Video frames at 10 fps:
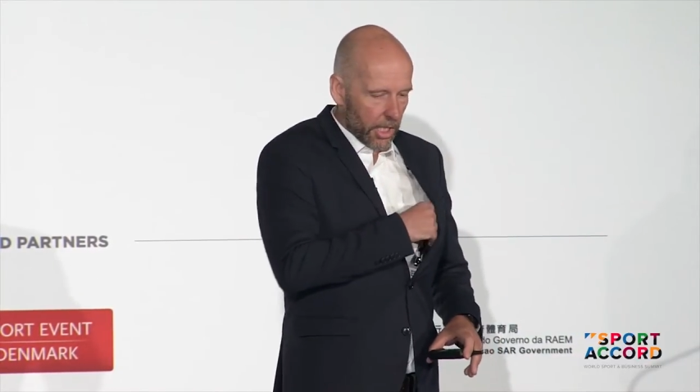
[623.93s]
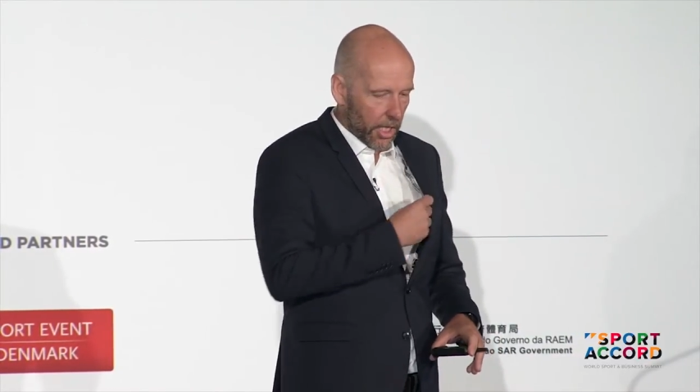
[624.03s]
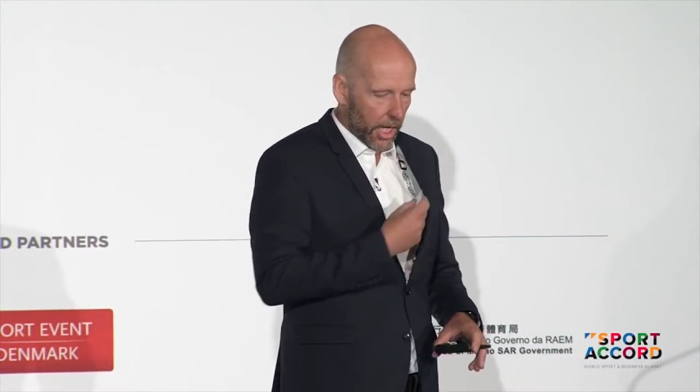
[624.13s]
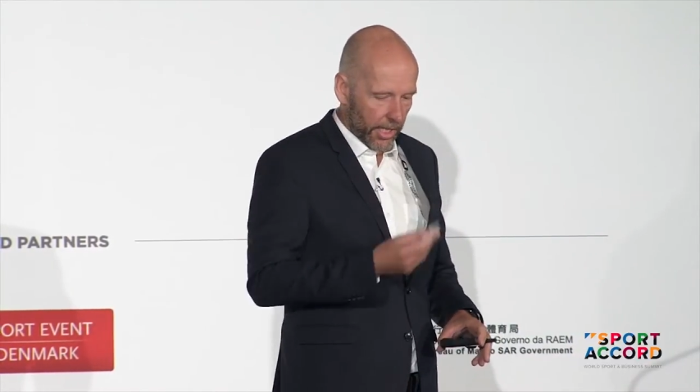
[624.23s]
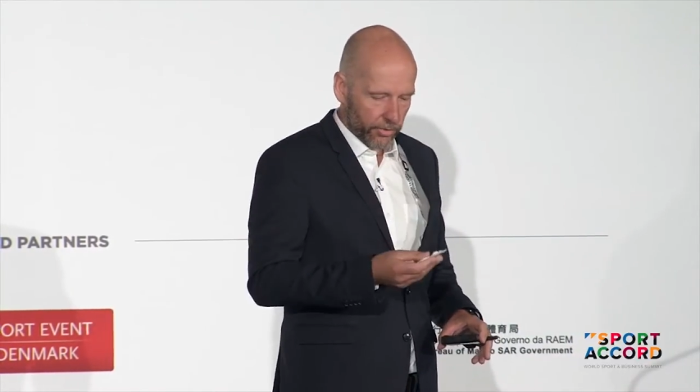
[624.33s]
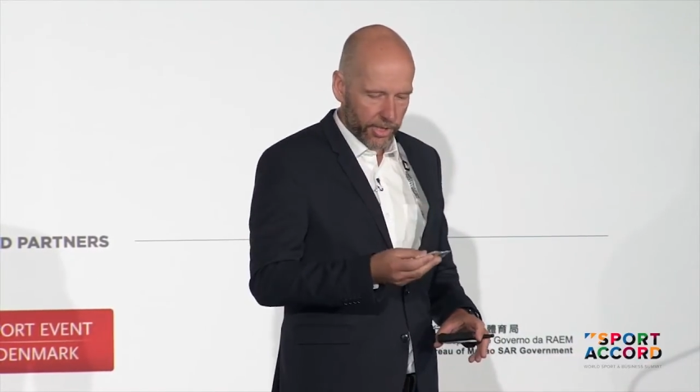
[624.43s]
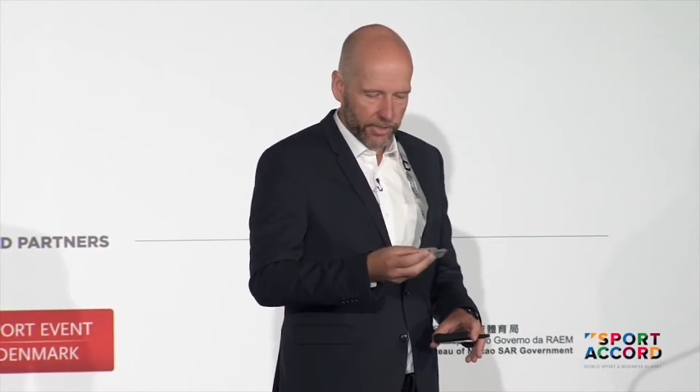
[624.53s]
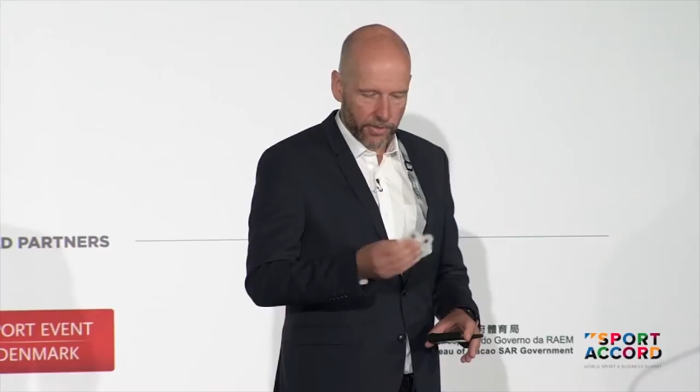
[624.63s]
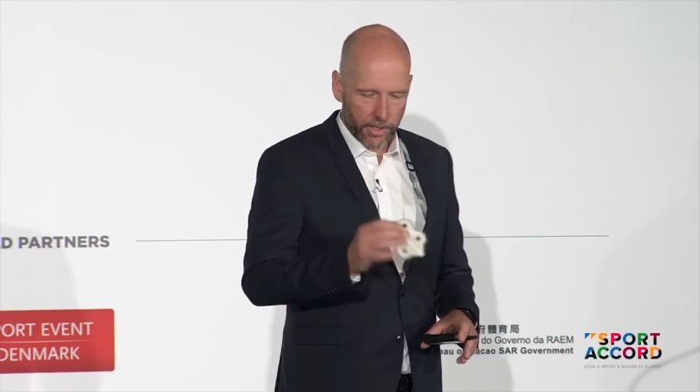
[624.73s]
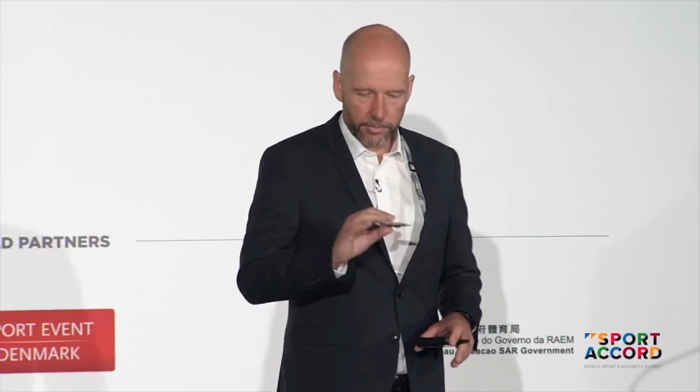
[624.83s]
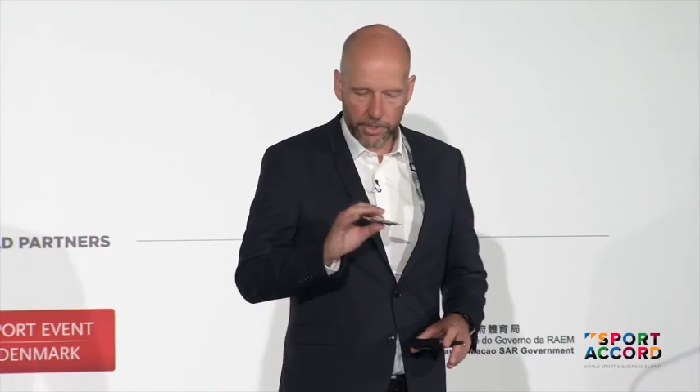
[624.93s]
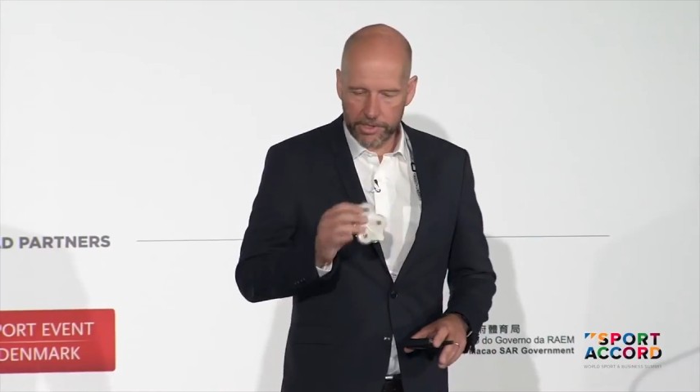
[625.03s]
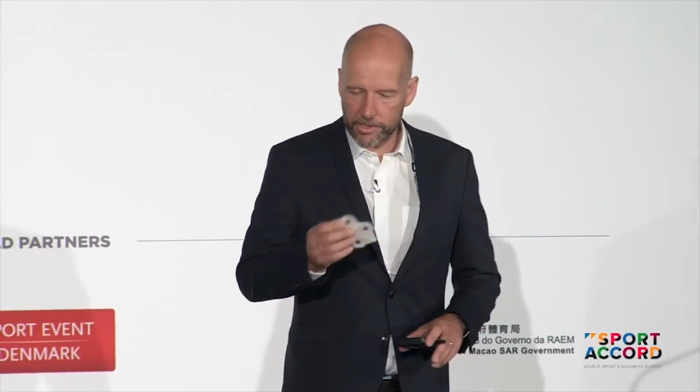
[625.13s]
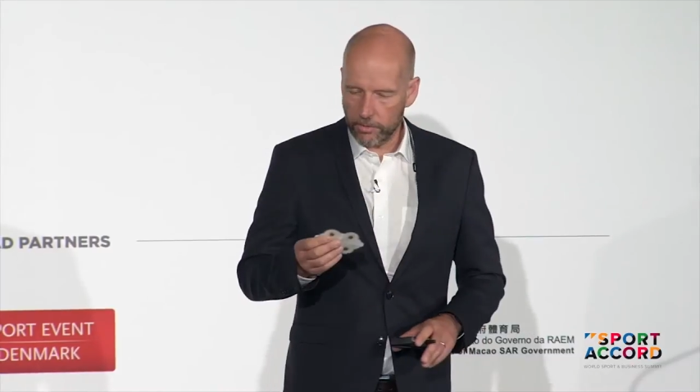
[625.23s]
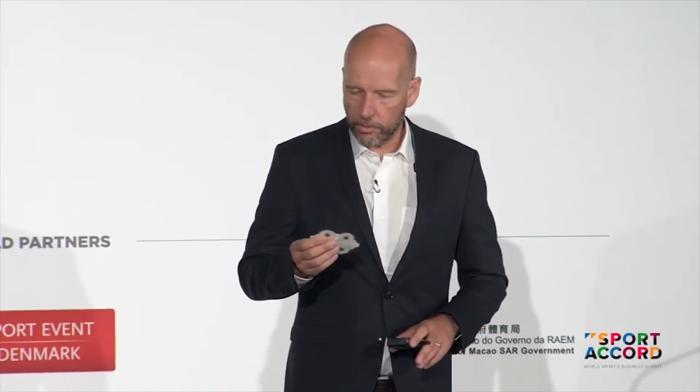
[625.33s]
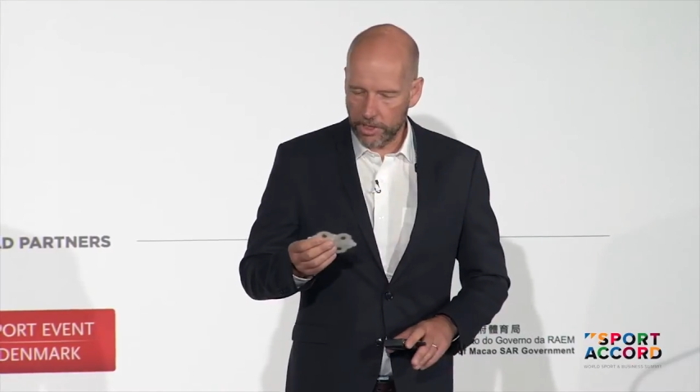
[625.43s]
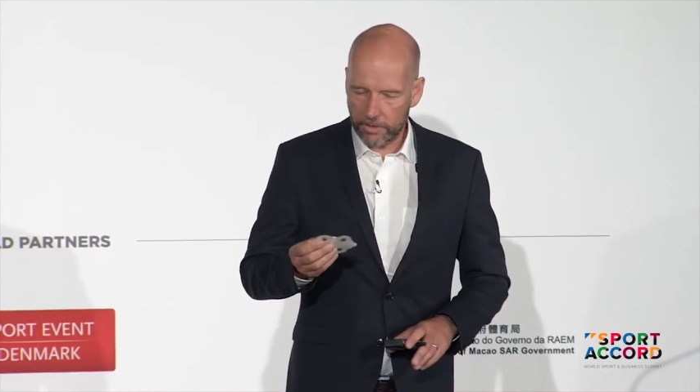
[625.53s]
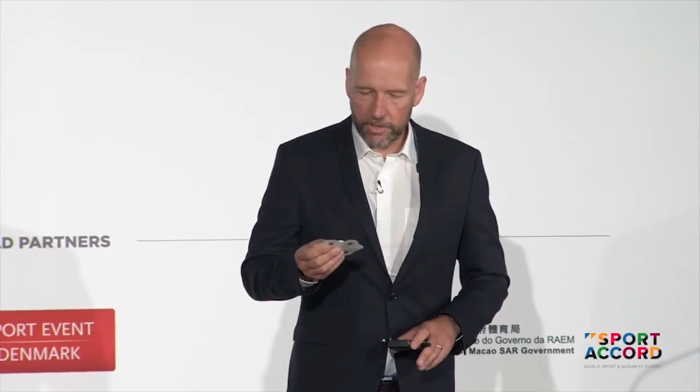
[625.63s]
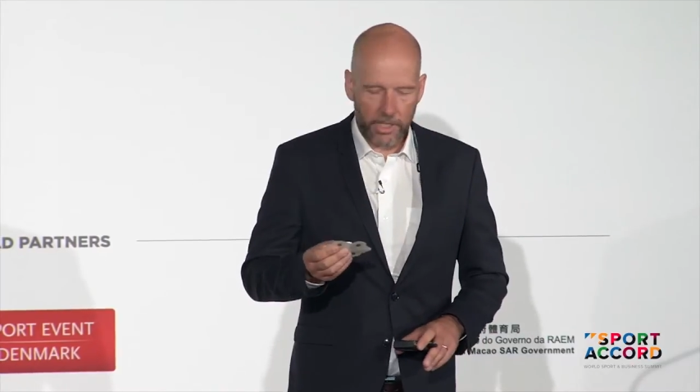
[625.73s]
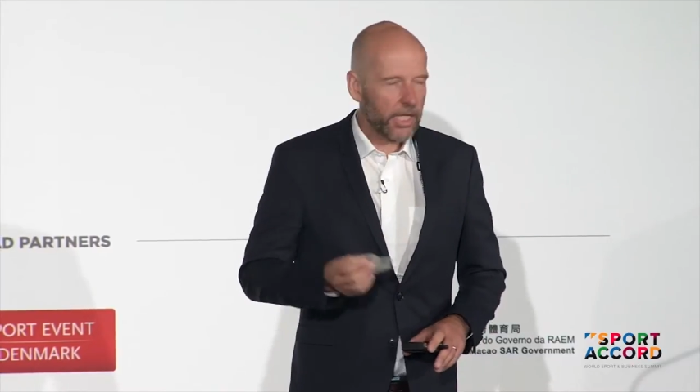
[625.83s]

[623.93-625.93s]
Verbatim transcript: heart rate variability or whatever,